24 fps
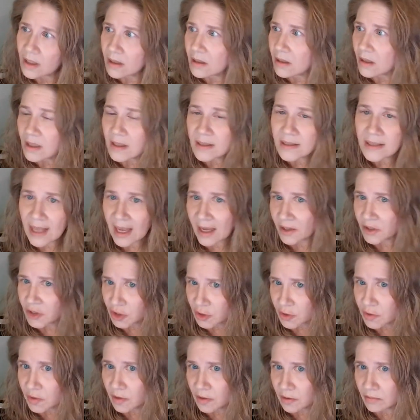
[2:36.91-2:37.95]
is that
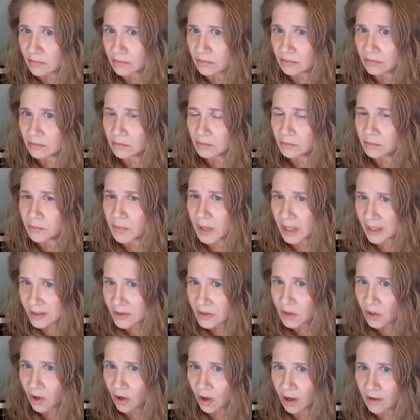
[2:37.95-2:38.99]
your best
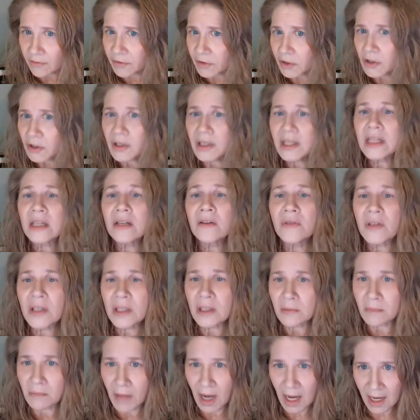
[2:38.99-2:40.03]
offer
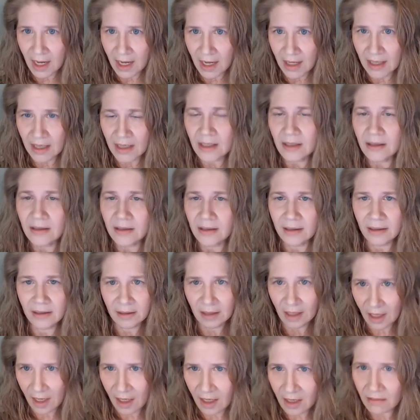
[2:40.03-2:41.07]
given my,
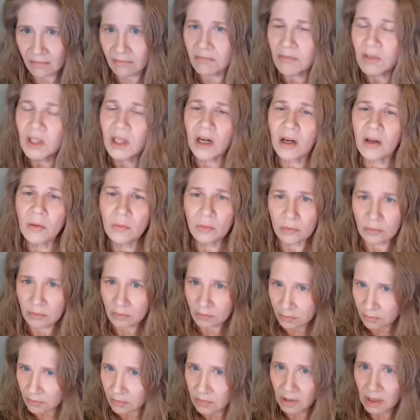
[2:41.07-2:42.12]
and
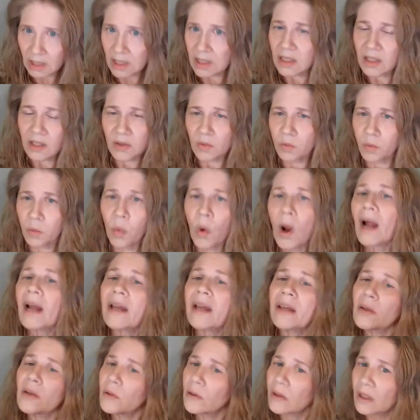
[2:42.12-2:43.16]
list why
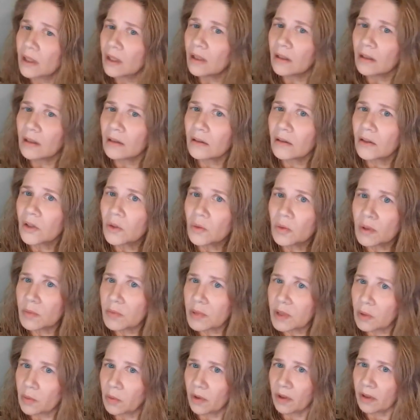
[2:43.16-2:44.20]
you think you would be
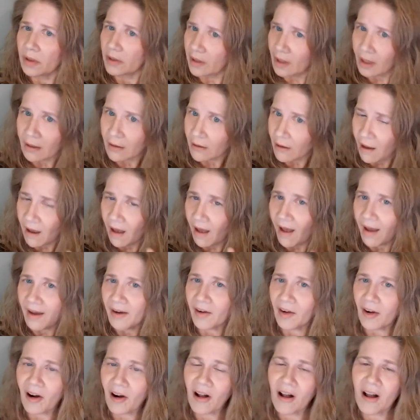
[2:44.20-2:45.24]
worth a higher
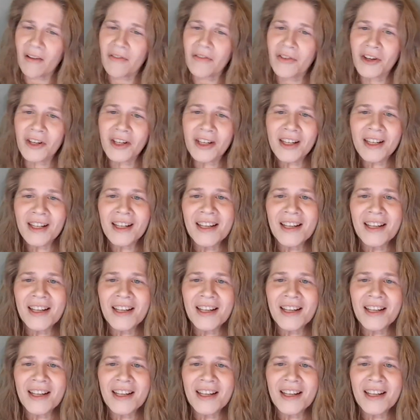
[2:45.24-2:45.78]
offer.